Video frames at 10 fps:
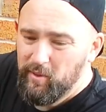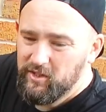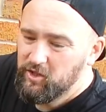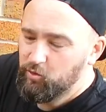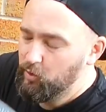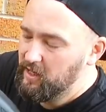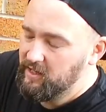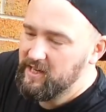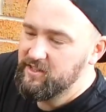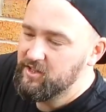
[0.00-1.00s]
It's just
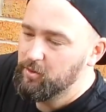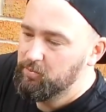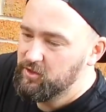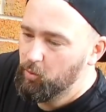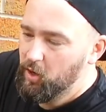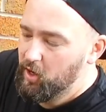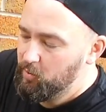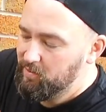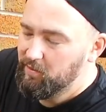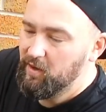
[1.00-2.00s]
really easy to work
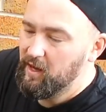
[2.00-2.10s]
with,